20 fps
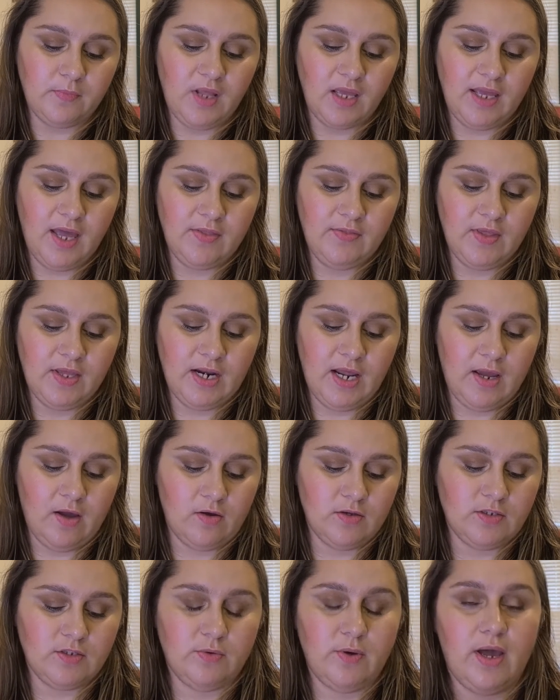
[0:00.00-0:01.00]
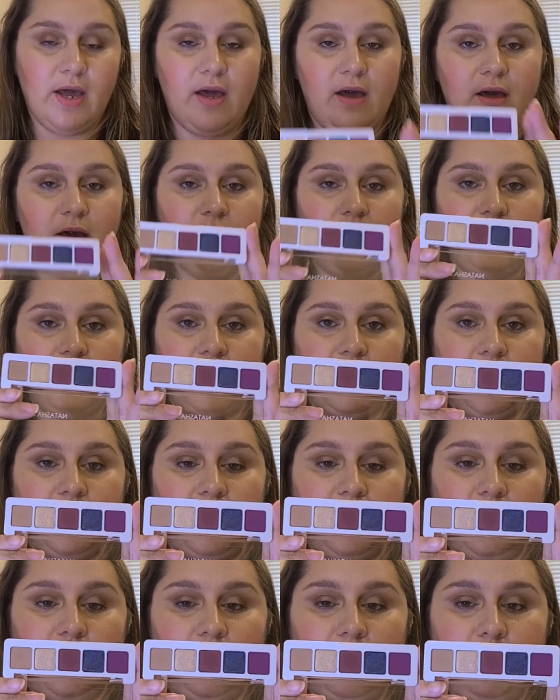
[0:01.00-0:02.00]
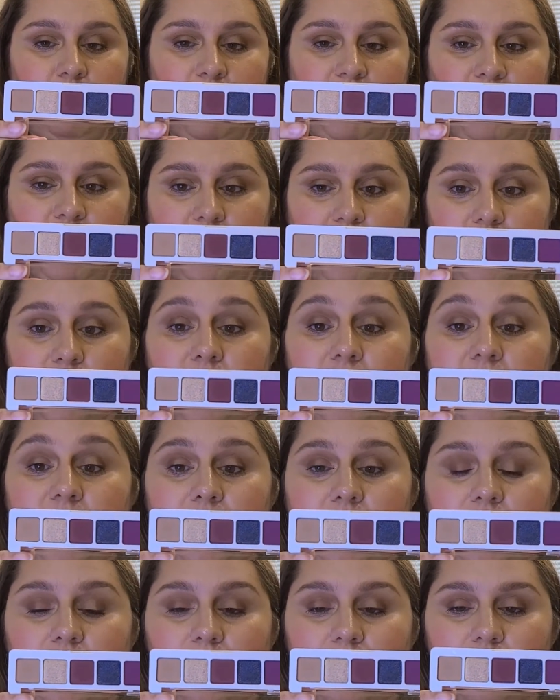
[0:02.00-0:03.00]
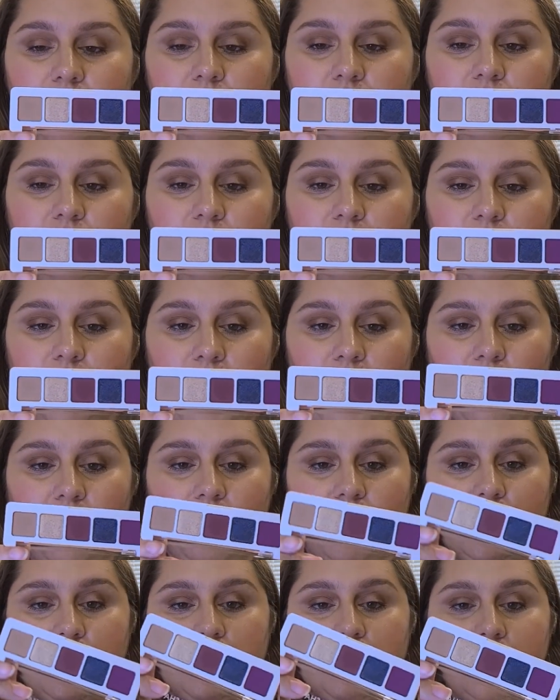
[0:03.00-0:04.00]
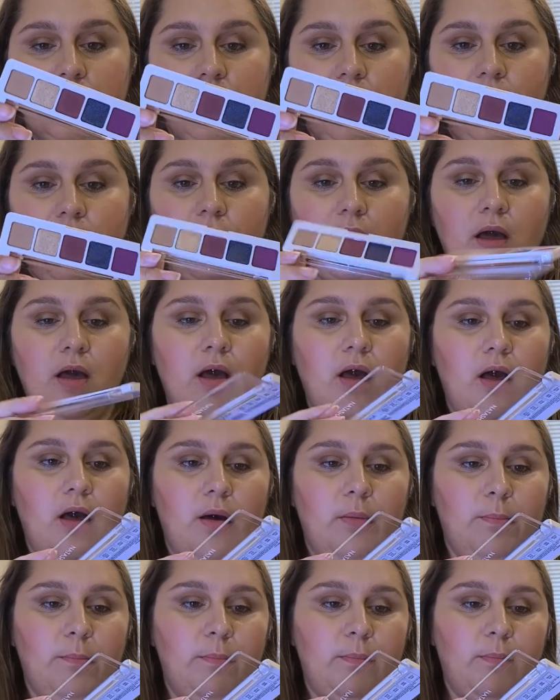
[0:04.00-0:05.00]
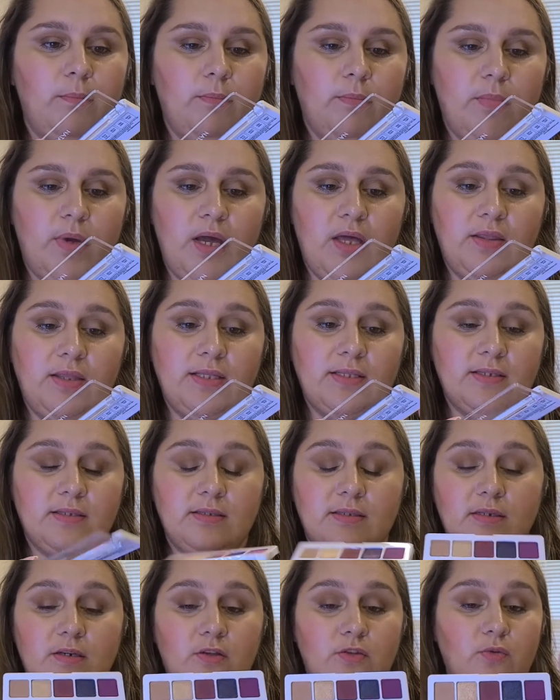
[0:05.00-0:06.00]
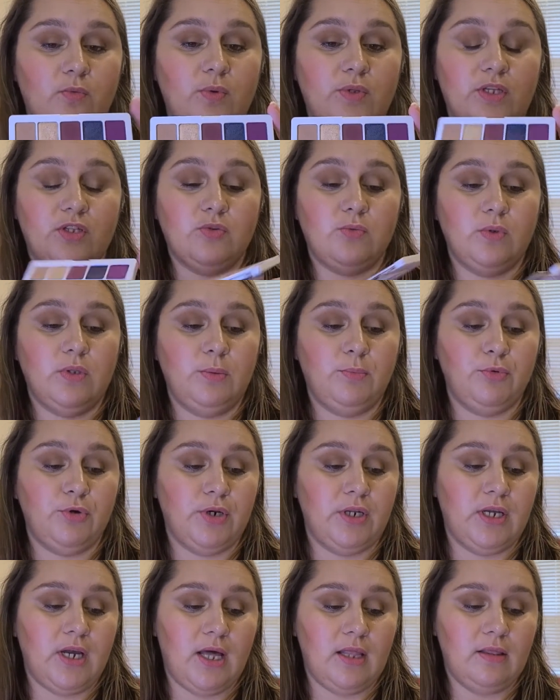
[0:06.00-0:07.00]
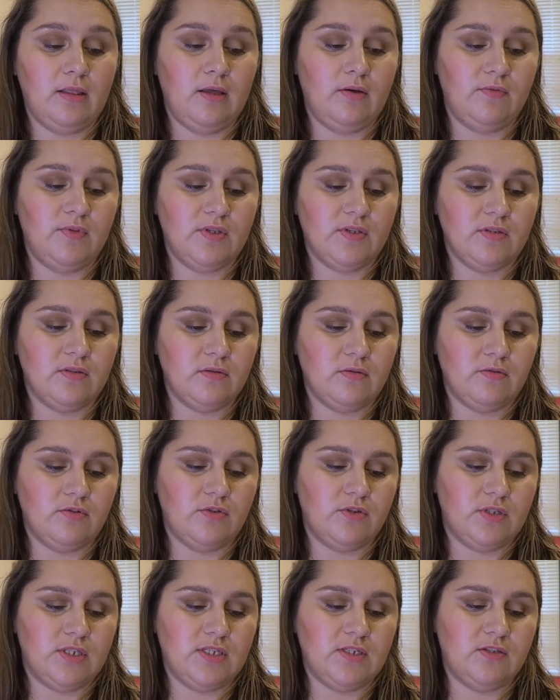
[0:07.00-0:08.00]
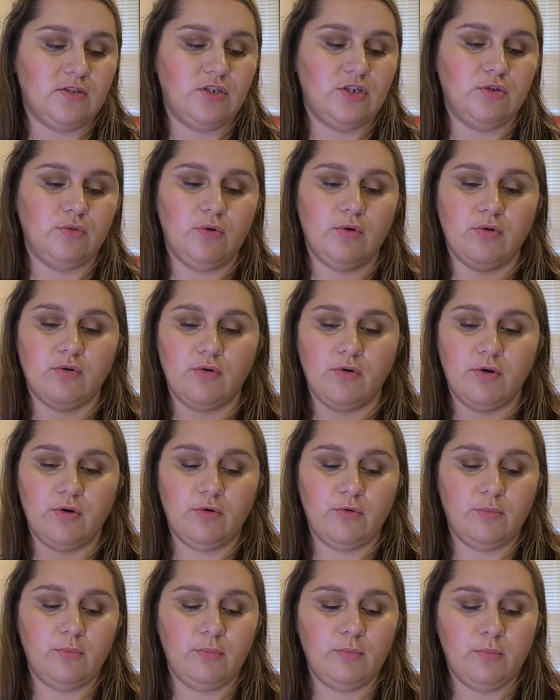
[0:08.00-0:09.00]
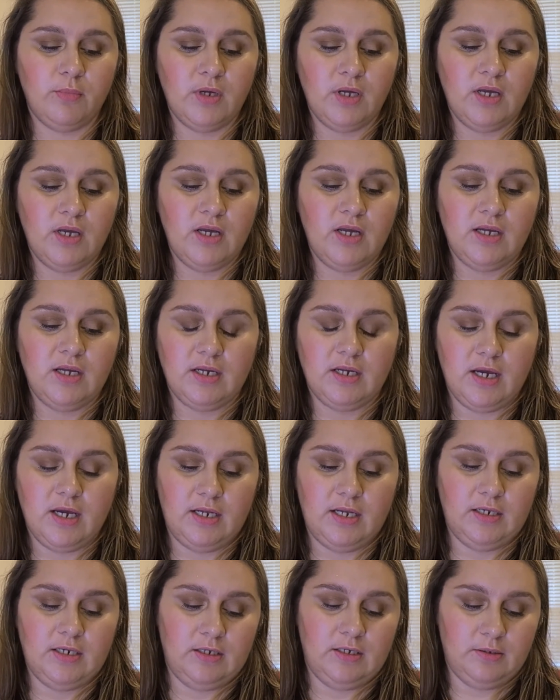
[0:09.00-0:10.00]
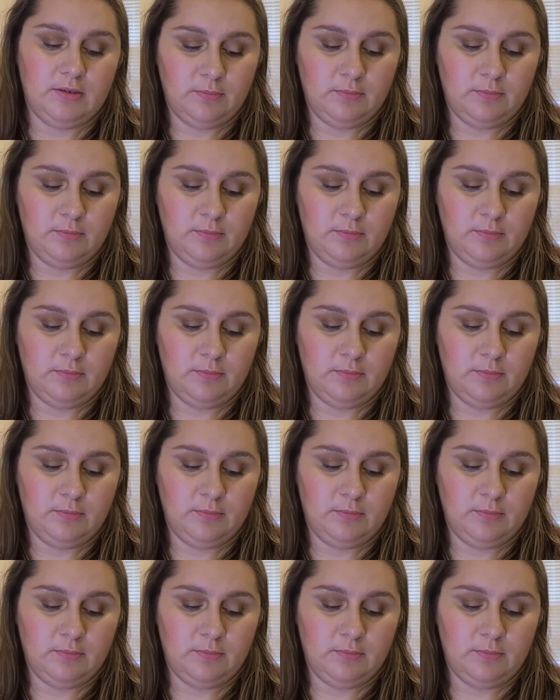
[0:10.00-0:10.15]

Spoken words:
And then I also have the mini Leela palette. And this is another one that's really pretty. I love this duochrome kind of